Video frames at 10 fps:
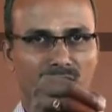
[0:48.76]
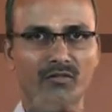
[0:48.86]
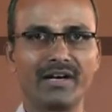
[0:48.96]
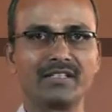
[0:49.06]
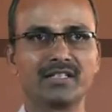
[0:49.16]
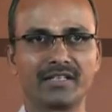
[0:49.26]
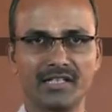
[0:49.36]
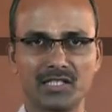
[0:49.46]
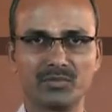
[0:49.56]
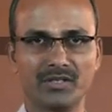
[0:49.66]
Why the
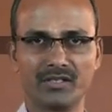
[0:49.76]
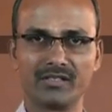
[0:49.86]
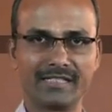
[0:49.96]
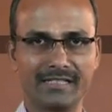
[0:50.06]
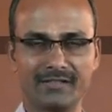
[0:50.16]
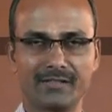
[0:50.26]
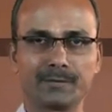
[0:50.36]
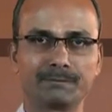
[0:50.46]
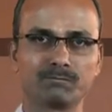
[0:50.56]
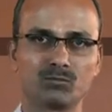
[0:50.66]
Caged Bird Sings.
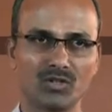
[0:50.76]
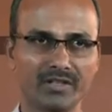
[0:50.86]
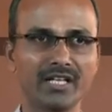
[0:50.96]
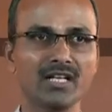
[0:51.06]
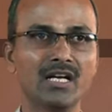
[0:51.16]
Okay,